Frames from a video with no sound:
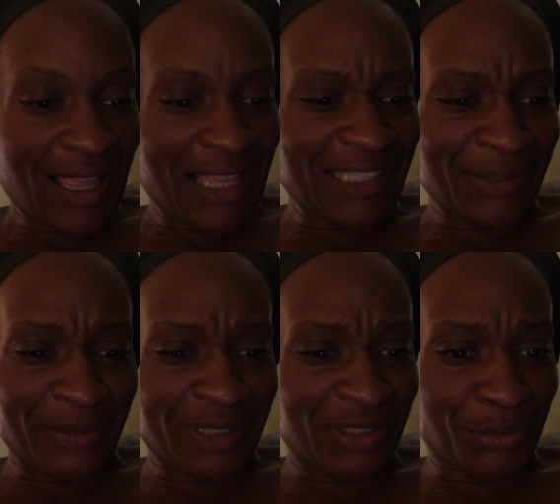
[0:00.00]
i just
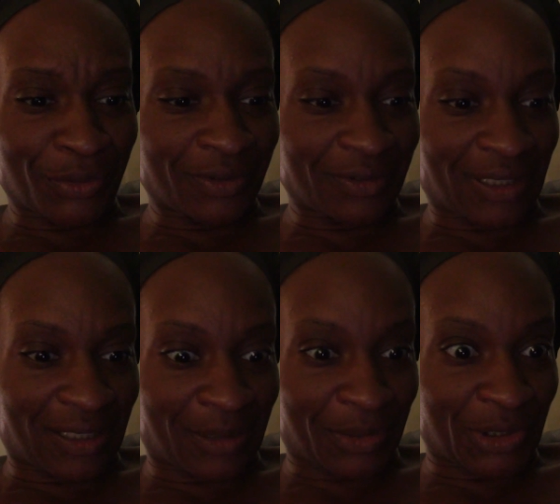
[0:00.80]
want to
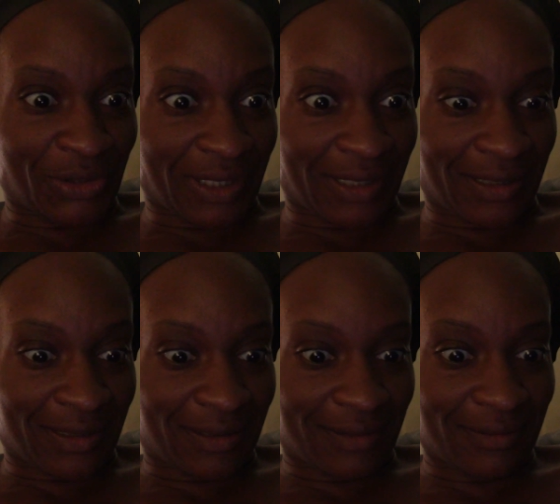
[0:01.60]
um,
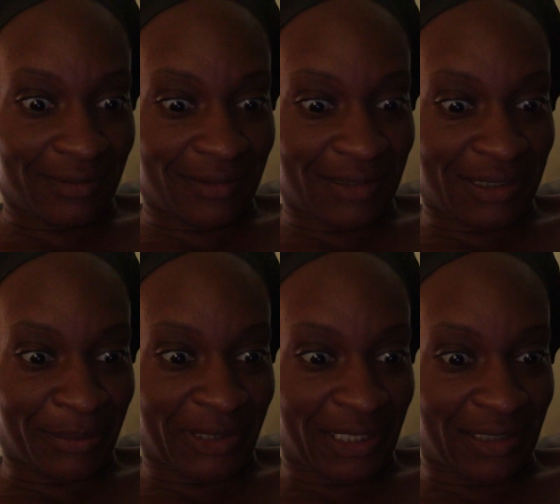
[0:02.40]
address some
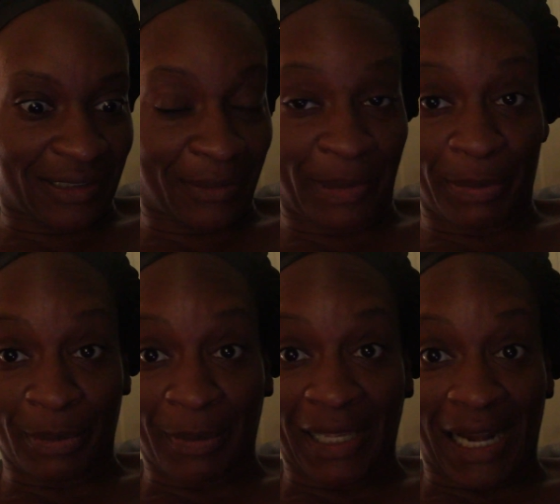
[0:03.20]
things that people
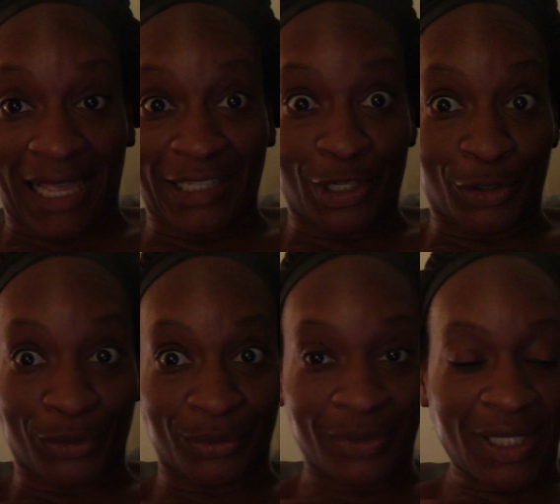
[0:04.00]
may not
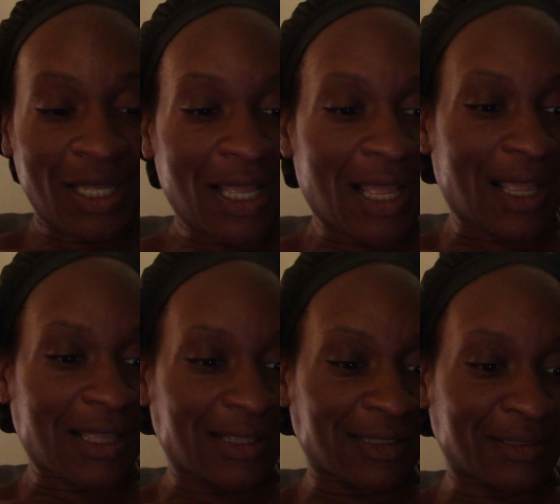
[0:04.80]
know
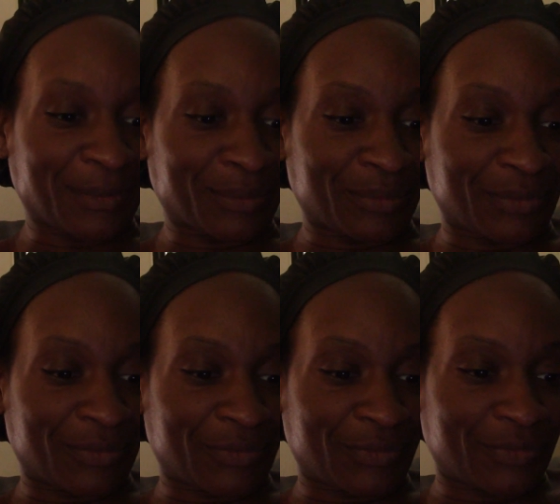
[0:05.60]
um
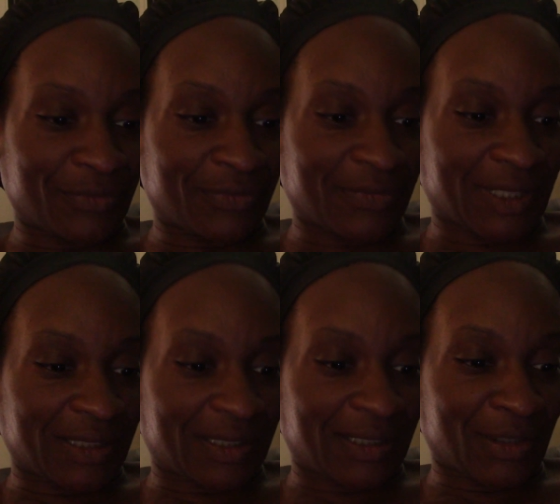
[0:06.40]

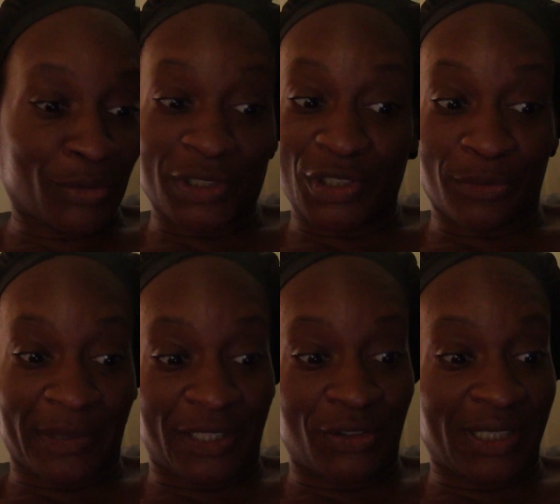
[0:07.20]
let's see crystal b
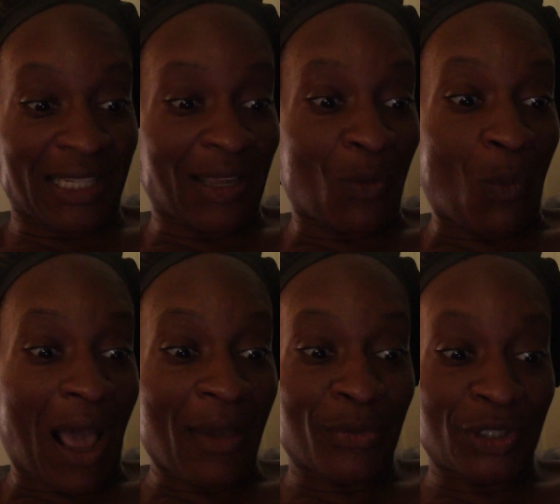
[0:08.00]
you said
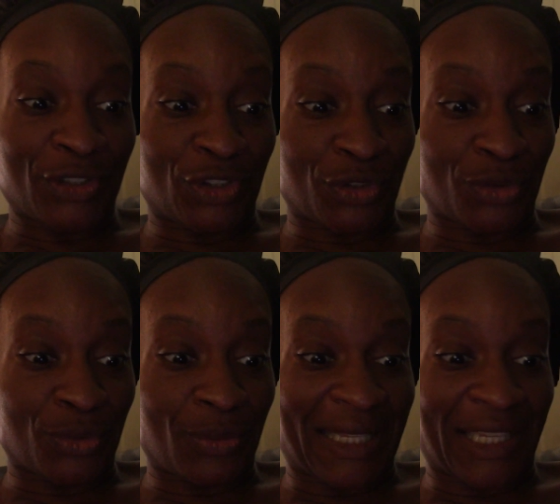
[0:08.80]
why would
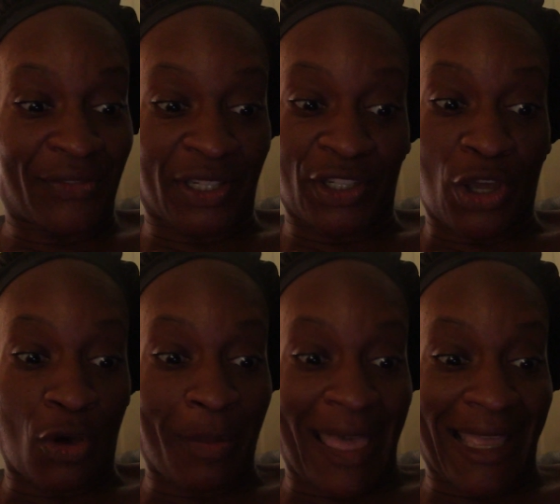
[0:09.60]
you even
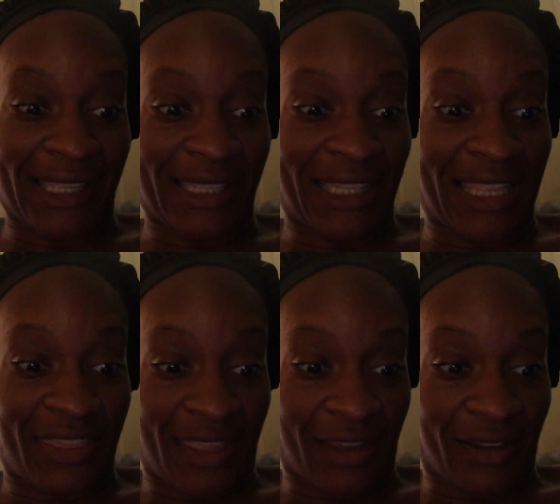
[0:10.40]
go back
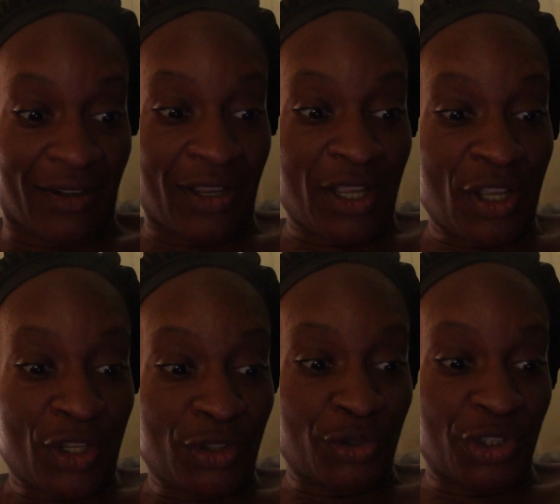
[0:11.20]
in there
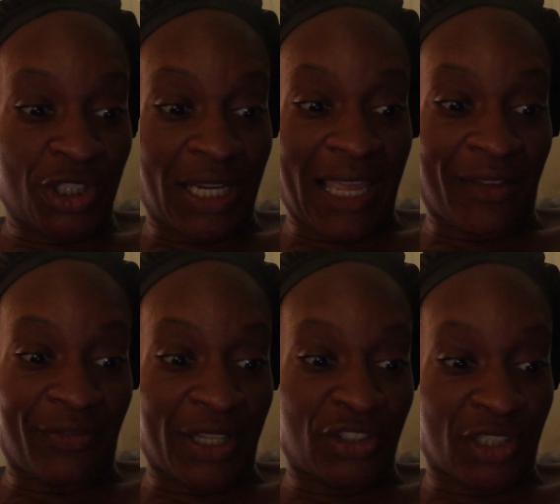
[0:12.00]
you should
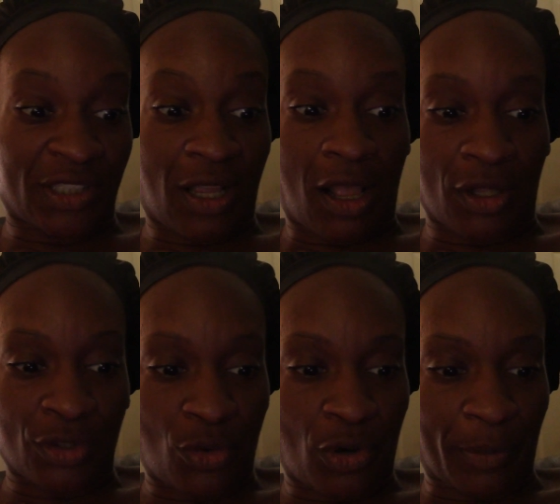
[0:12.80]
have just called
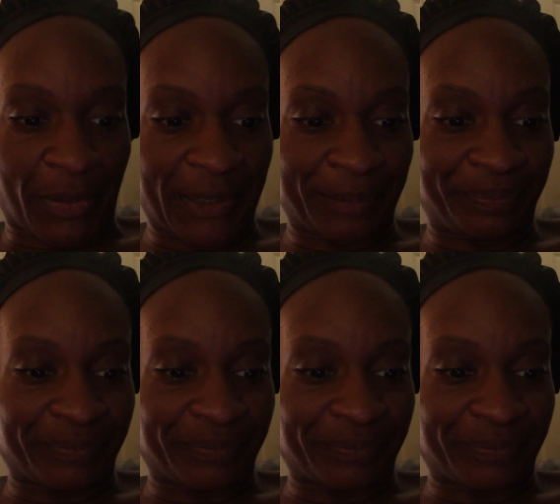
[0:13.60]
corporate.